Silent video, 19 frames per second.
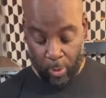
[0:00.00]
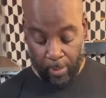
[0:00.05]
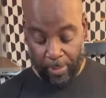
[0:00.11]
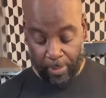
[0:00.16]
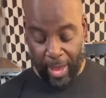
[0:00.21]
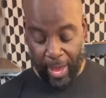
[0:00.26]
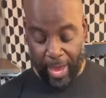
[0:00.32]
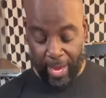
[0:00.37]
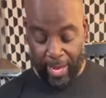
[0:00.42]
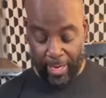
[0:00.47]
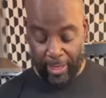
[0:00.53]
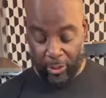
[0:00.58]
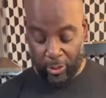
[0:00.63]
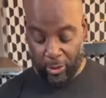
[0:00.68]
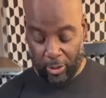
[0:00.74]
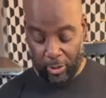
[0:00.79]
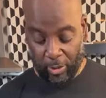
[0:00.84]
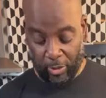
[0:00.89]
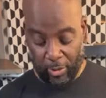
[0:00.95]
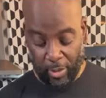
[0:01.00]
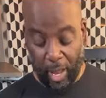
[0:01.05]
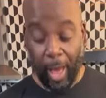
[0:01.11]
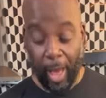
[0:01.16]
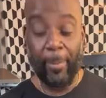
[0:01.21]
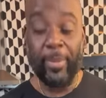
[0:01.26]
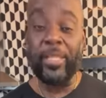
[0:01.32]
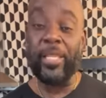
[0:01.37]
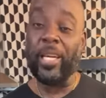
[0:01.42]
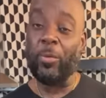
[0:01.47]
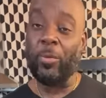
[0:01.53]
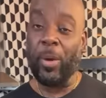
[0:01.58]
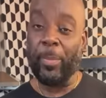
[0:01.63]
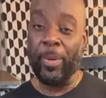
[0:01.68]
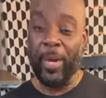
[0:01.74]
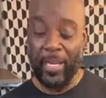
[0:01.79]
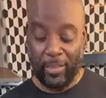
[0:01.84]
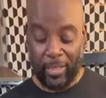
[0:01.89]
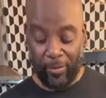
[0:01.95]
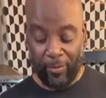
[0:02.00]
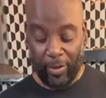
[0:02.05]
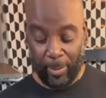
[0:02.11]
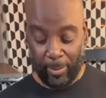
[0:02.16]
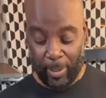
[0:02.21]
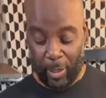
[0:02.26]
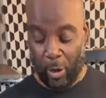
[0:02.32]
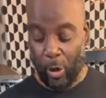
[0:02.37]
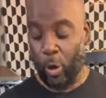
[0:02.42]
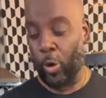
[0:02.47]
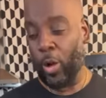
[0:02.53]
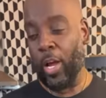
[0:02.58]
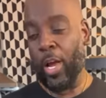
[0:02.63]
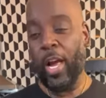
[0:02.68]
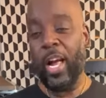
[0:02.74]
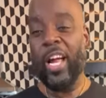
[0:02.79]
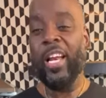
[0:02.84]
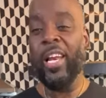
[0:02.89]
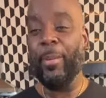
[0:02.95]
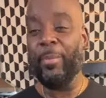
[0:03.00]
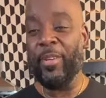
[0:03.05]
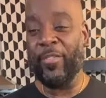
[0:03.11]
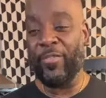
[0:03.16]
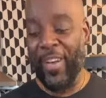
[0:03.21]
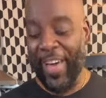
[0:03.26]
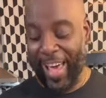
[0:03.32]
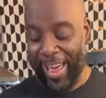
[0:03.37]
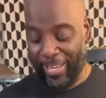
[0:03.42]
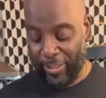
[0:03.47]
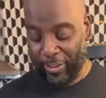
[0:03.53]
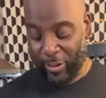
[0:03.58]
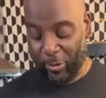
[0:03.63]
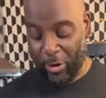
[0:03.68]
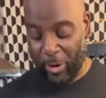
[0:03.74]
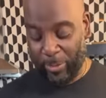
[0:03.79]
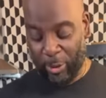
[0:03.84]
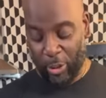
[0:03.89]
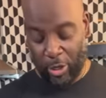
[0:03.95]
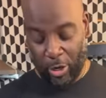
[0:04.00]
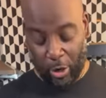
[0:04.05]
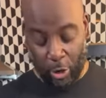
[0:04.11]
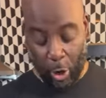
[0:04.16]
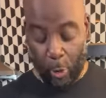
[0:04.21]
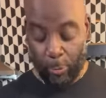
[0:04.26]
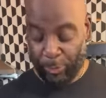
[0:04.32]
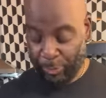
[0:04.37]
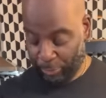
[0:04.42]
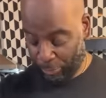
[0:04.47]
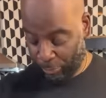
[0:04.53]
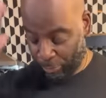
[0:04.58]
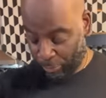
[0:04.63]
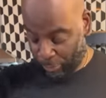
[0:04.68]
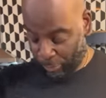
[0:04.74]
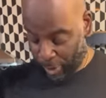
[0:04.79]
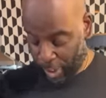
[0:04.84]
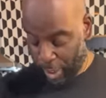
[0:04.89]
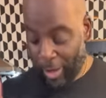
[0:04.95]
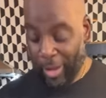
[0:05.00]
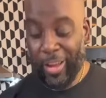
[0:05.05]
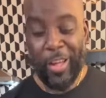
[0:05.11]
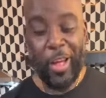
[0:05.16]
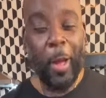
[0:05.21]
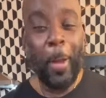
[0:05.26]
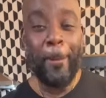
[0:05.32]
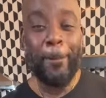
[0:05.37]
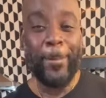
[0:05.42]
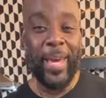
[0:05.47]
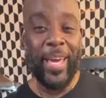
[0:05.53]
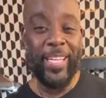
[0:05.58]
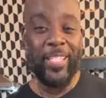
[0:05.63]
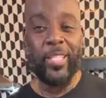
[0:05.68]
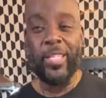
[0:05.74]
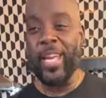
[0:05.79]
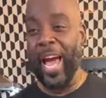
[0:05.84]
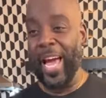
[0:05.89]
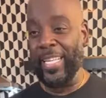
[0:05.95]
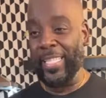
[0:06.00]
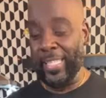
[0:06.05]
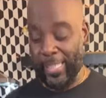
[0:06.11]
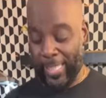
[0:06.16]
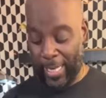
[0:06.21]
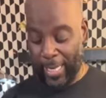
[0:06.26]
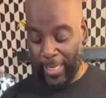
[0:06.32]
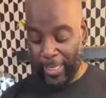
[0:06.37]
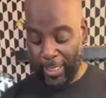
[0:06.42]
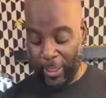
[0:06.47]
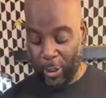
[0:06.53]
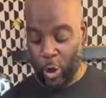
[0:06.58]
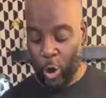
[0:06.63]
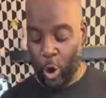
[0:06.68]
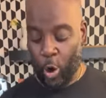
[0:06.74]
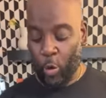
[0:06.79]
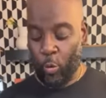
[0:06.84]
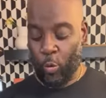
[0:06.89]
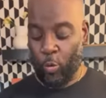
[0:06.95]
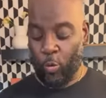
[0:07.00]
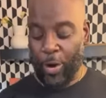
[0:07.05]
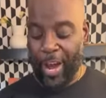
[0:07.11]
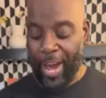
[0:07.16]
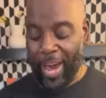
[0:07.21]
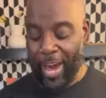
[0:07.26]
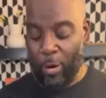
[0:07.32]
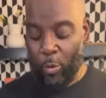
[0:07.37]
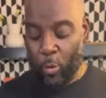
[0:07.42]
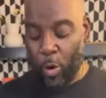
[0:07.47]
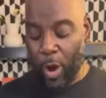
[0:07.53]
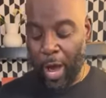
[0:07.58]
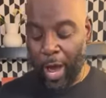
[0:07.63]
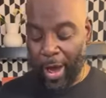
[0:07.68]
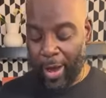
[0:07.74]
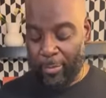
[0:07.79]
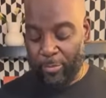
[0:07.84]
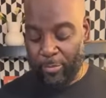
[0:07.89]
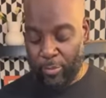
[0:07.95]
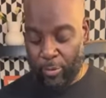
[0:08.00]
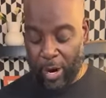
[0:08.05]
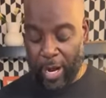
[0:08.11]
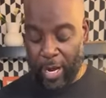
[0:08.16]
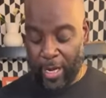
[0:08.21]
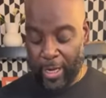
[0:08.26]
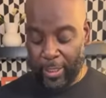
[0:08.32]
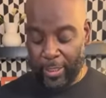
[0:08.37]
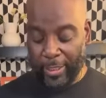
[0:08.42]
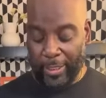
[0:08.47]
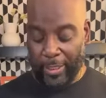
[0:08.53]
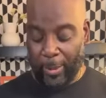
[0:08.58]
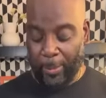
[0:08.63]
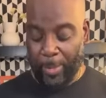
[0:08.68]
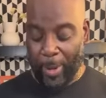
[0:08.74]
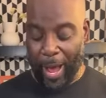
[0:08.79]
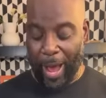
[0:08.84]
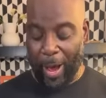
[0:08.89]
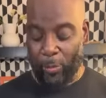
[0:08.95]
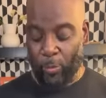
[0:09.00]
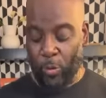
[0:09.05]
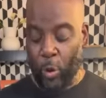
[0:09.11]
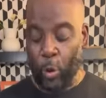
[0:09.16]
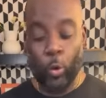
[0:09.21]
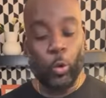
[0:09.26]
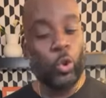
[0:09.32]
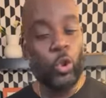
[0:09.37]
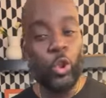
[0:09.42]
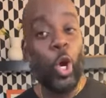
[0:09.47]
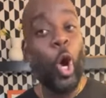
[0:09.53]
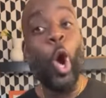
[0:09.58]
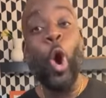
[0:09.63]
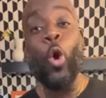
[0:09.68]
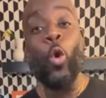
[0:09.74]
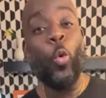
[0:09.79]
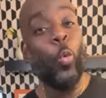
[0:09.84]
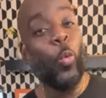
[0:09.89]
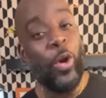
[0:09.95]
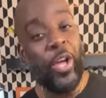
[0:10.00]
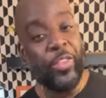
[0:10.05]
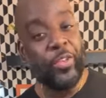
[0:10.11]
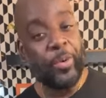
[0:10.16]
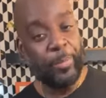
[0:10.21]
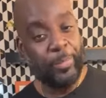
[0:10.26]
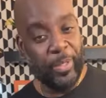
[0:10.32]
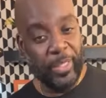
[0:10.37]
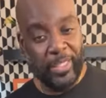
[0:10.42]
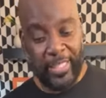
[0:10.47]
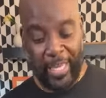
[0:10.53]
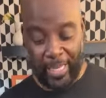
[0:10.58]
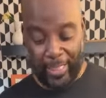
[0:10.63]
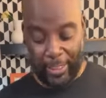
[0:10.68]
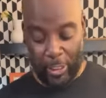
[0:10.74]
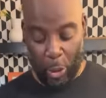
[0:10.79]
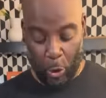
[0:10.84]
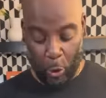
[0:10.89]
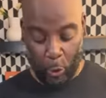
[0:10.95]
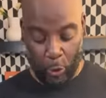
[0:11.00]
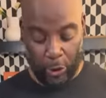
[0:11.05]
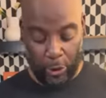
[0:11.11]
page, I'm going to tell you what page I'm going to be on. Let me find the scripture. Hold on. Page 19. Red wine braised pot roast with potatoes.